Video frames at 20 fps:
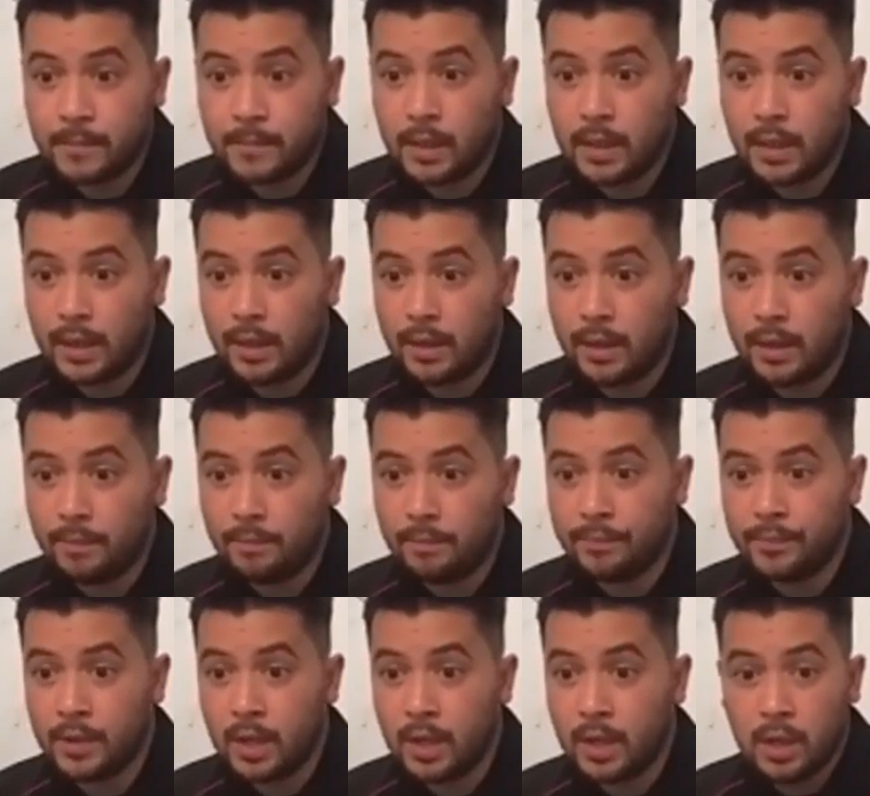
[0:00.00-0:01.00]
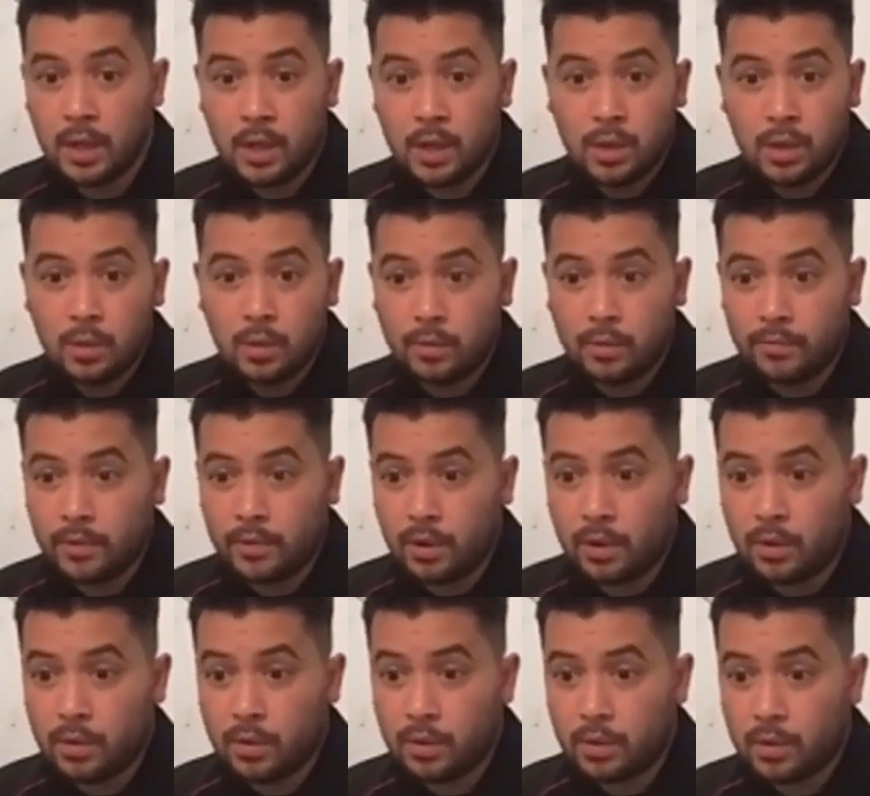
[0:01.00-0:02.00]
hardwood. We've
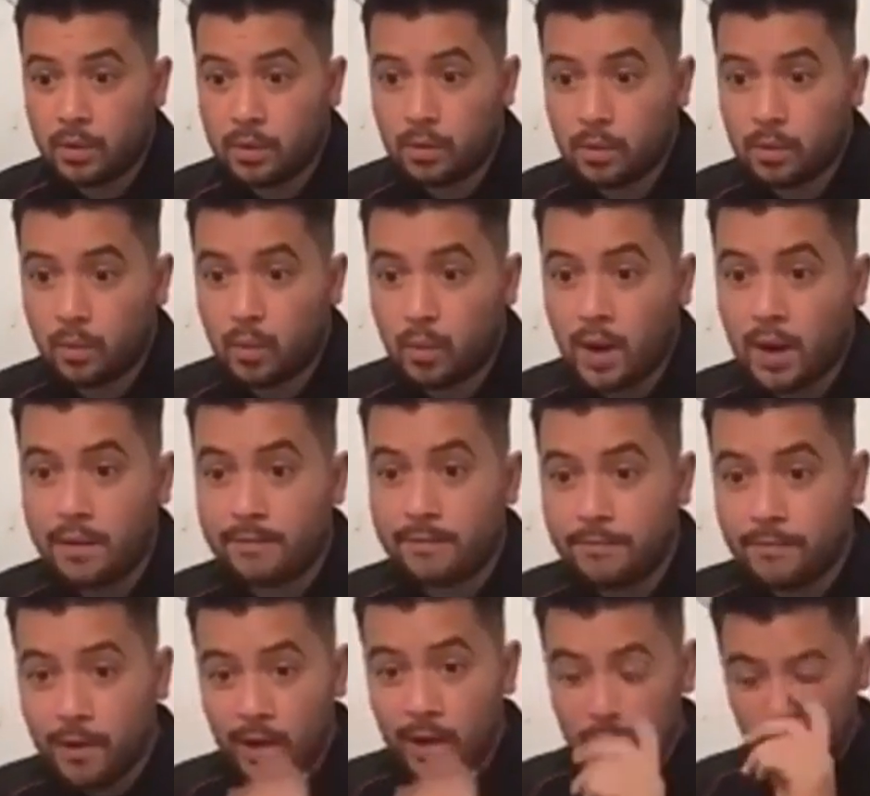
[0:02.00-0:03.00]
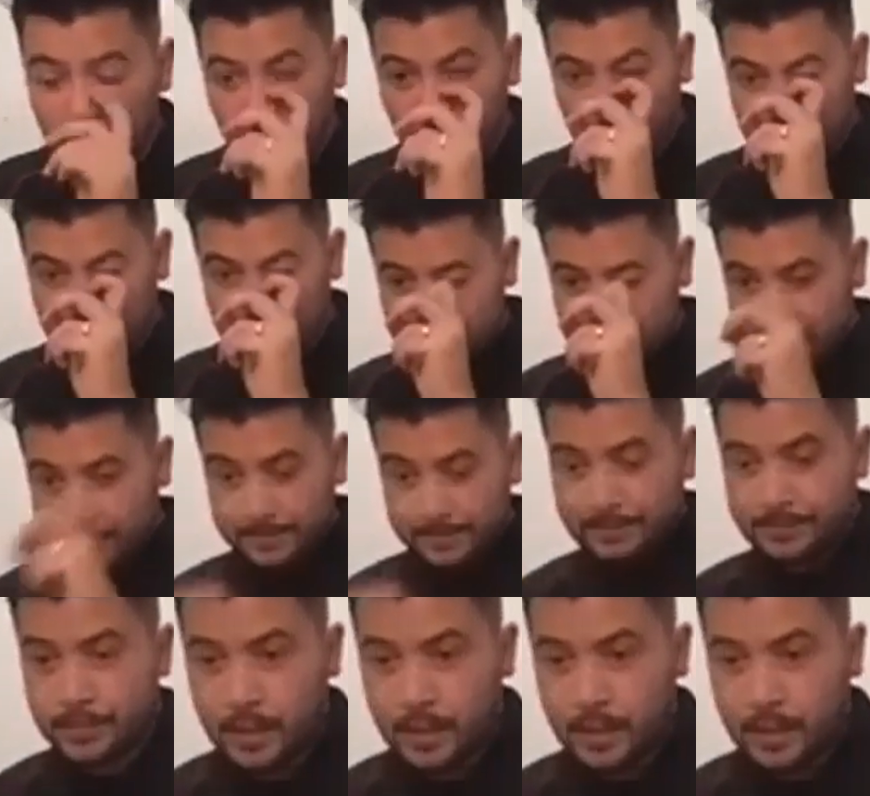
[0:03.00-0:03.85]
got one final question.